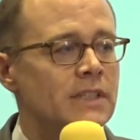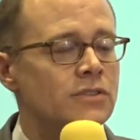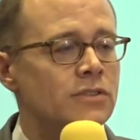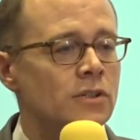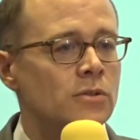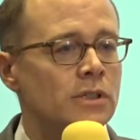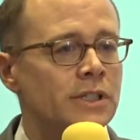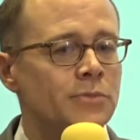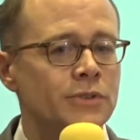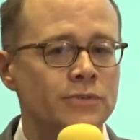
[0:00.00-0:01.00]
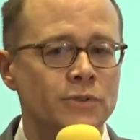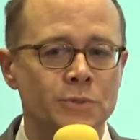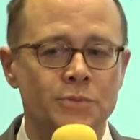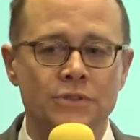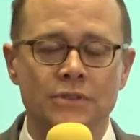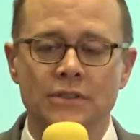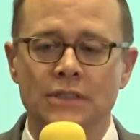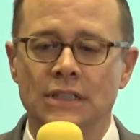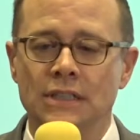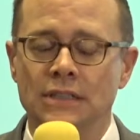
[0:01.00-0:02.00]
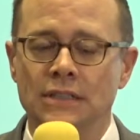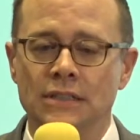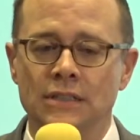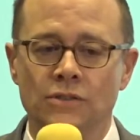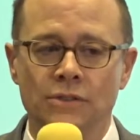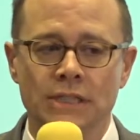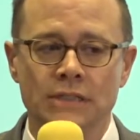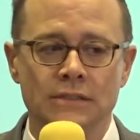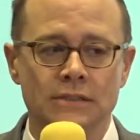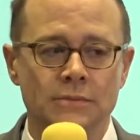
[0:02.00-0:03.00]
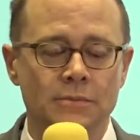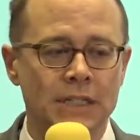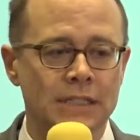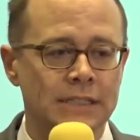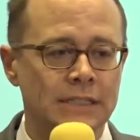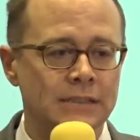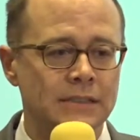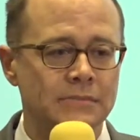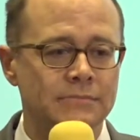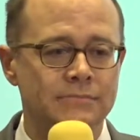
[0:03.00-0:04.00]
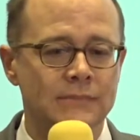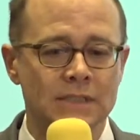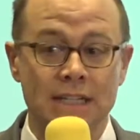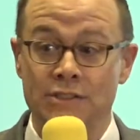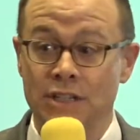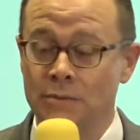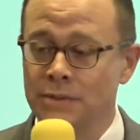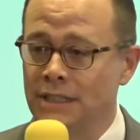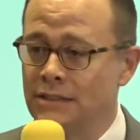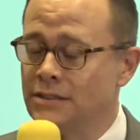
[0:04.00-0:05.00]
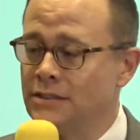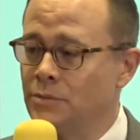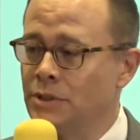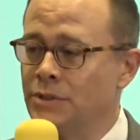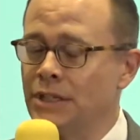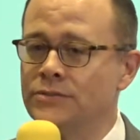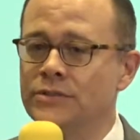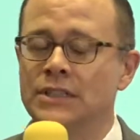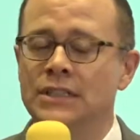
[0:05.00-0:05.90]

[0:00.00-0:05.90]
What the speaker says: So a number of groups, including my day job at WWF,